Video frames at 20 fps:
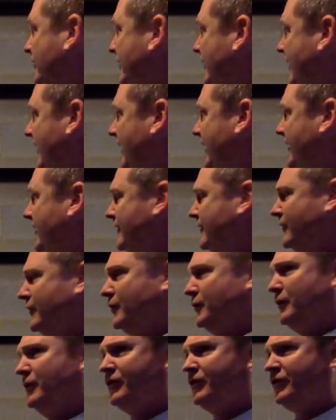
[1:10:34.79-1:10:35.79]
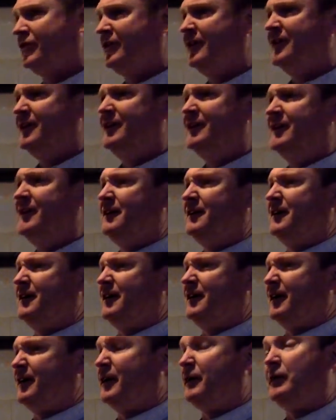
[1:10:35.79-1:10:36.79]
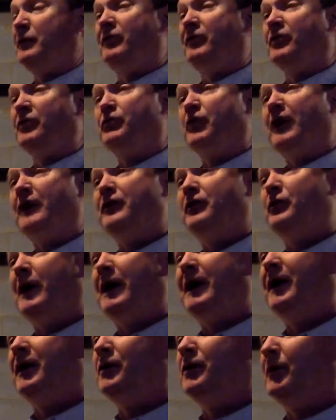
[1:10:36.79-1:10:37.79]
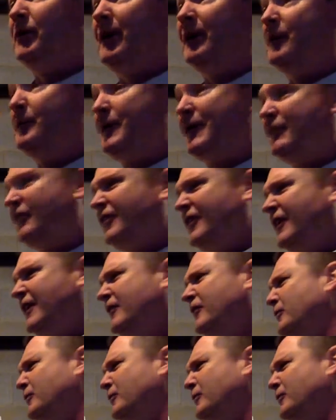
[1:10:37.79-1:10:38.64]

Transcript: And there was, I think we still tried to grade it in a way that made sense,